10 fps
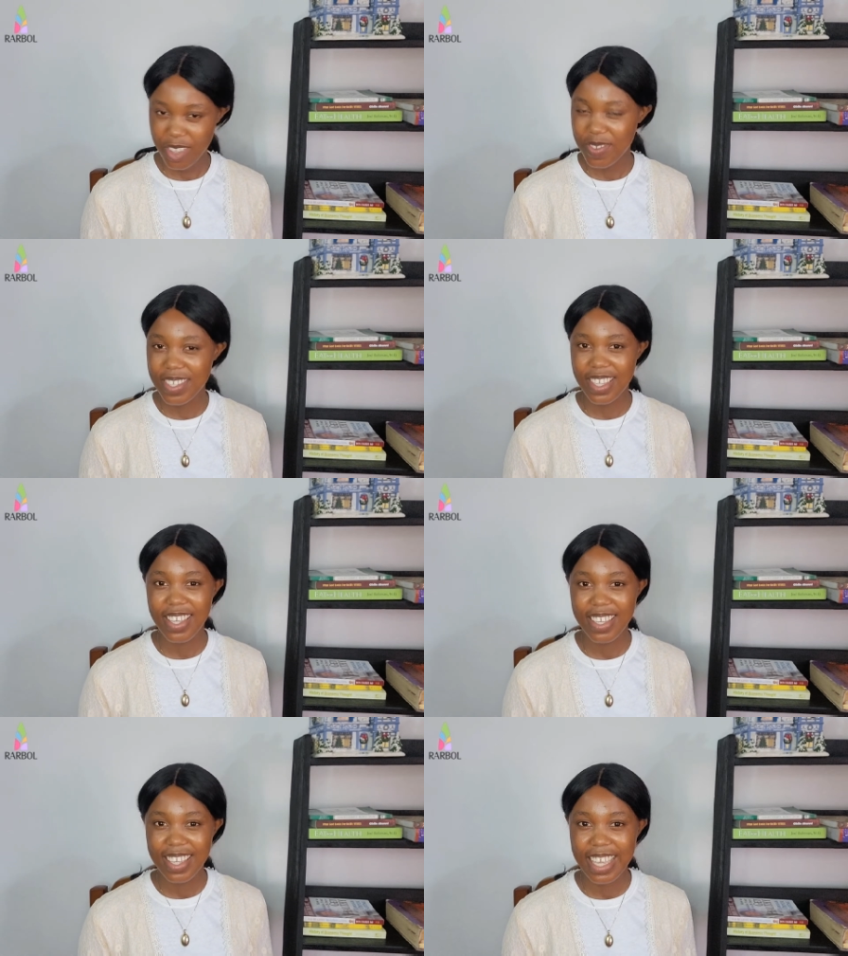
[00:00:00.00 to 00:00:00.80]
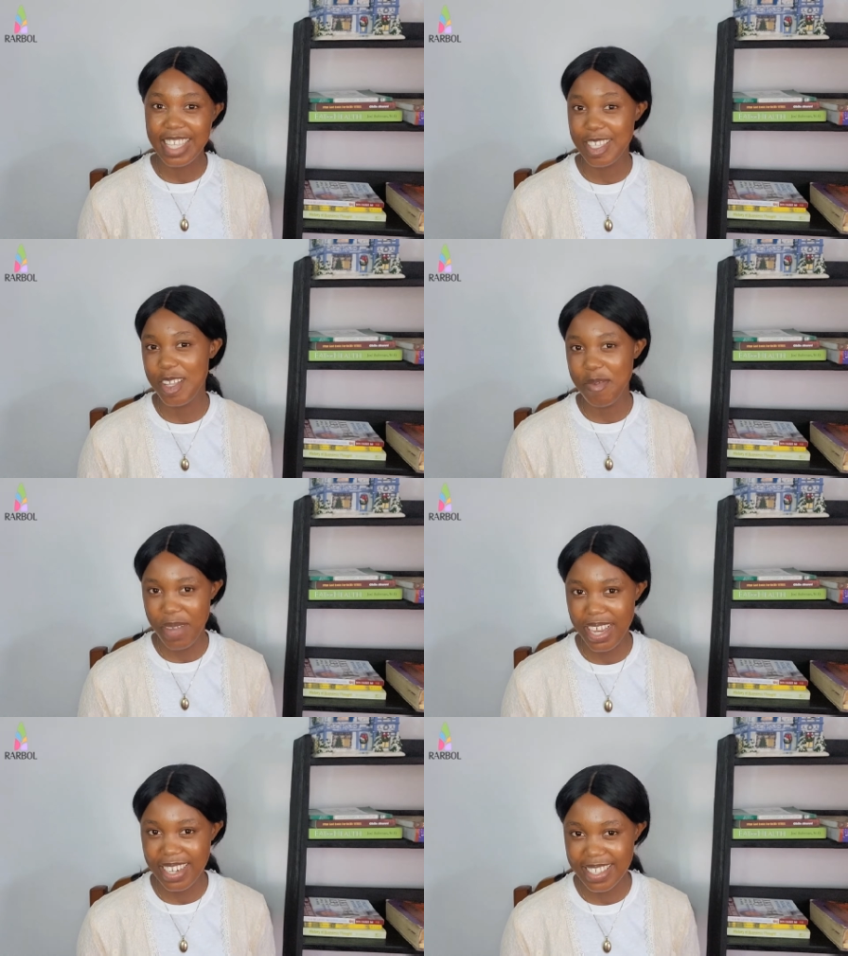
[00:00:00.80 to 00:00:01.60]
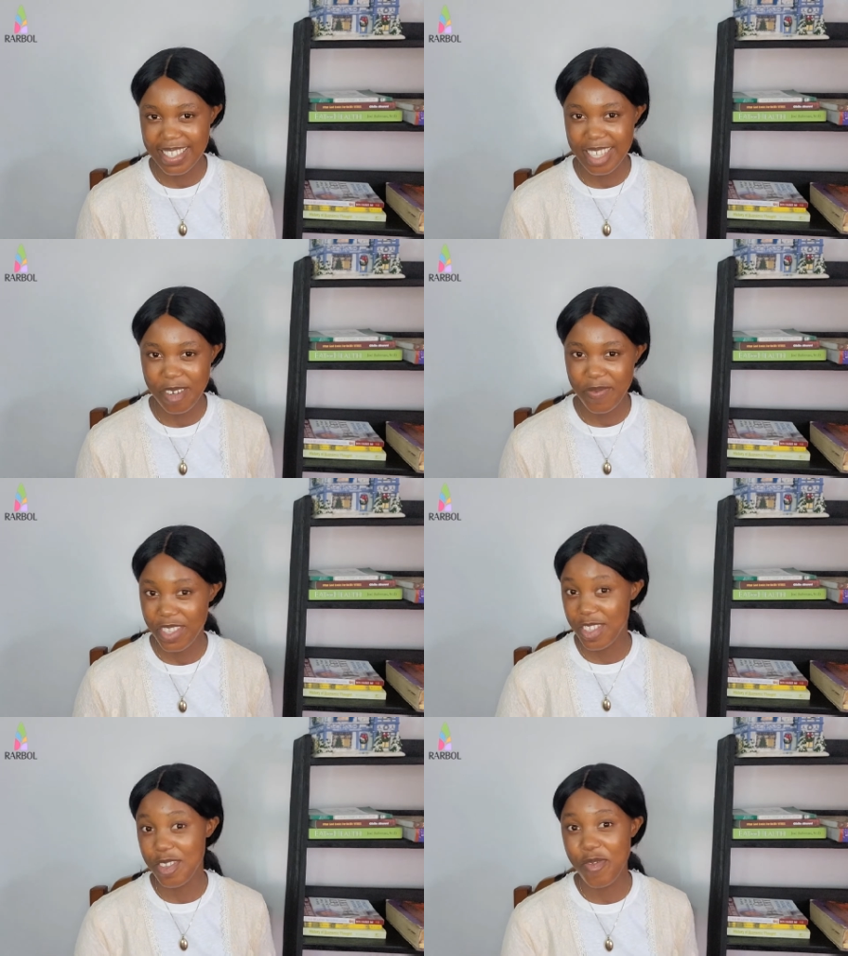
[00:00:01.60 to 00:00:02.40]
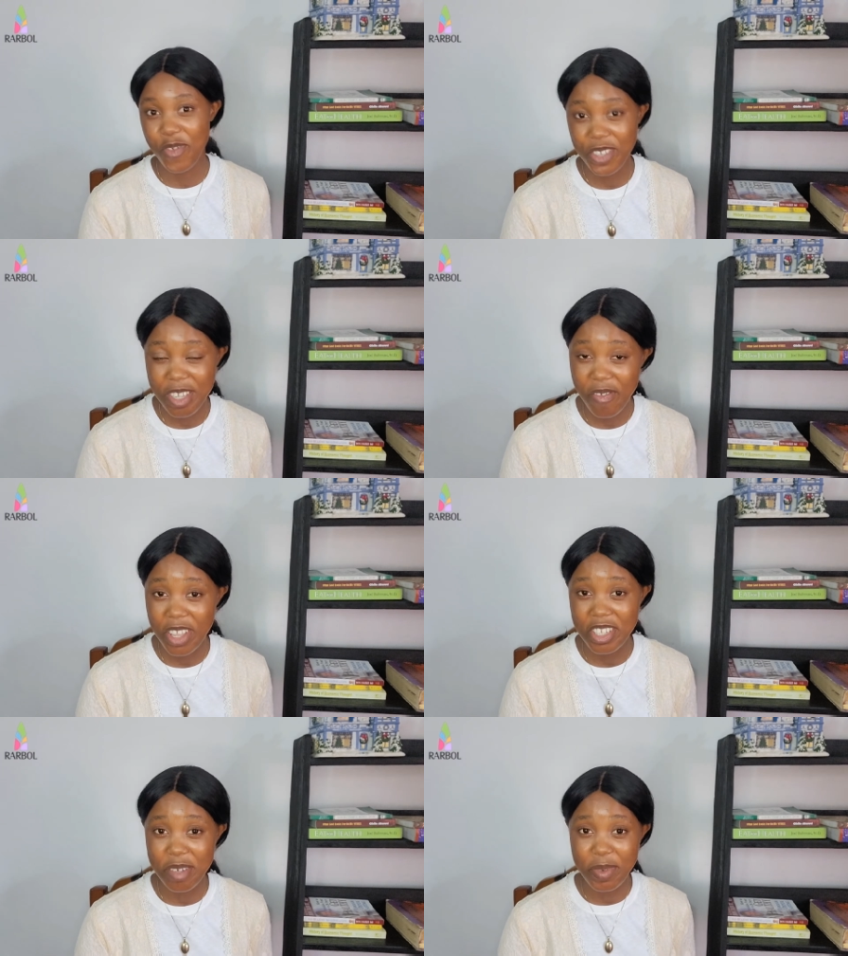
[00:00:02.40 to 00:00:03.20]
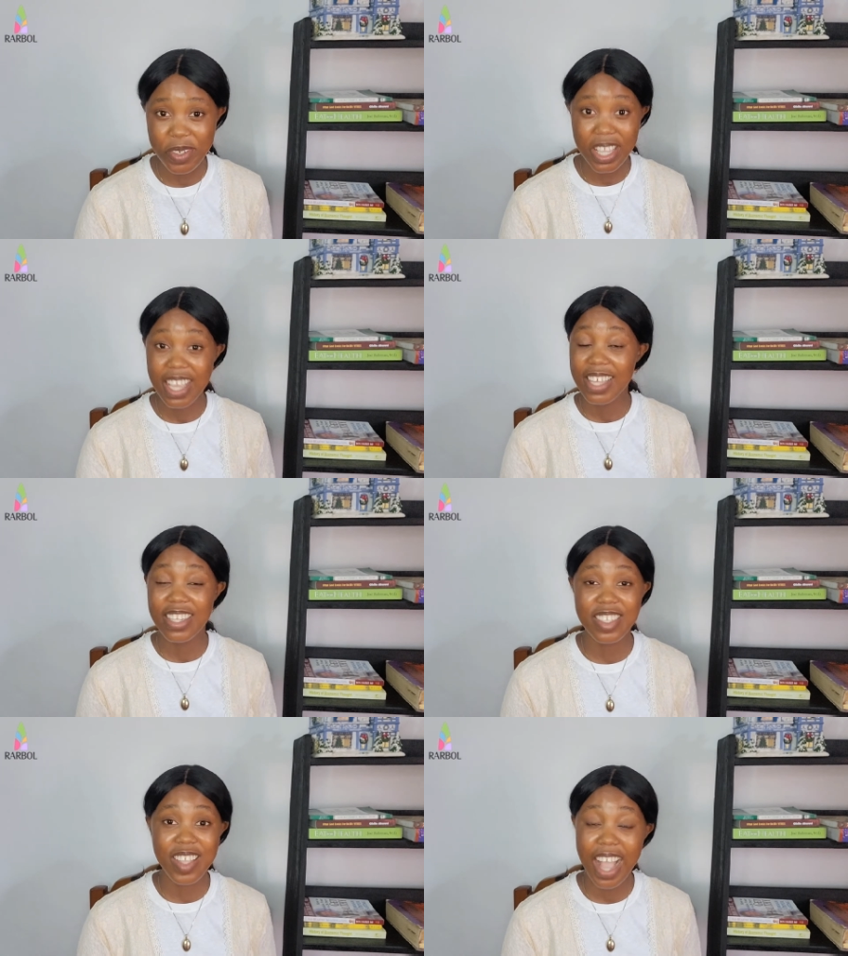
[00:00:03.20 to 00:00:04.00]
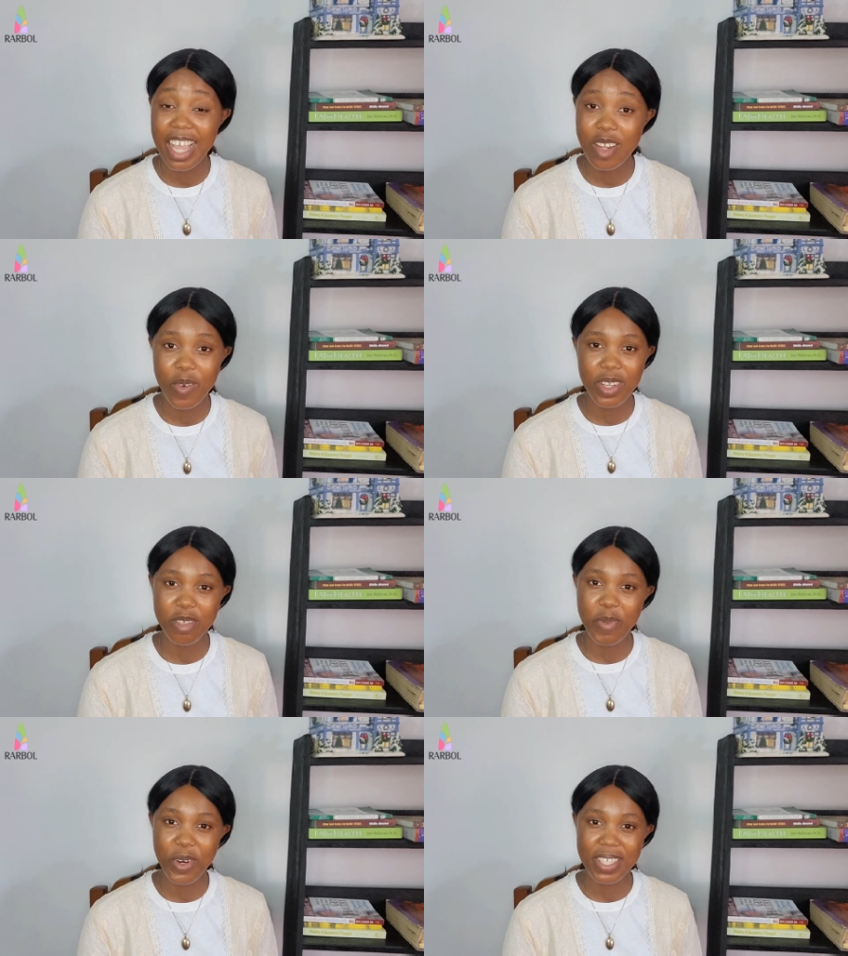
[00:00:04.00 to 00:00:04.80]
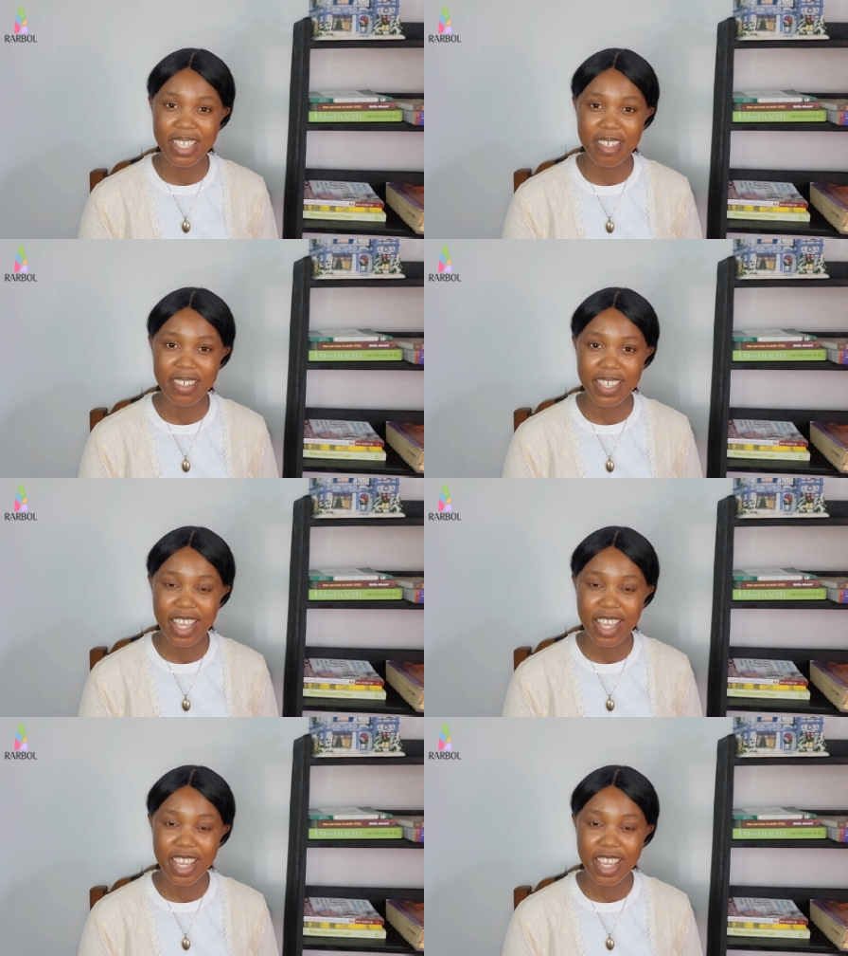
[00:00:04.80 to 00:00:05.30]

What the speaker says: You see, it's not balanced now. There's no fruits and vegetables, there's no adequate protein.